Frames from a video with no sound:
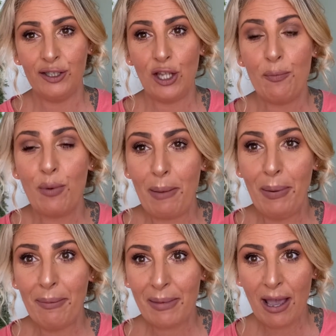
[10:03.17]
So Brett
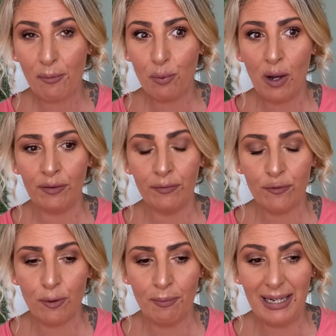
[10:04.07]
picked me up one
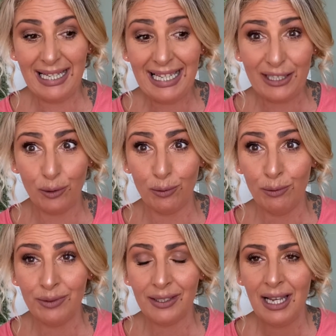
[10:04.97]
from
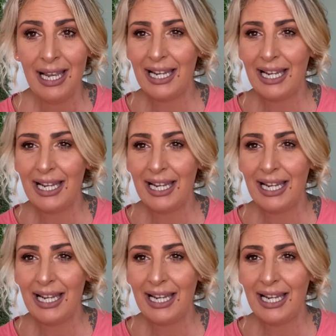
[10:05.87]
Lidl's.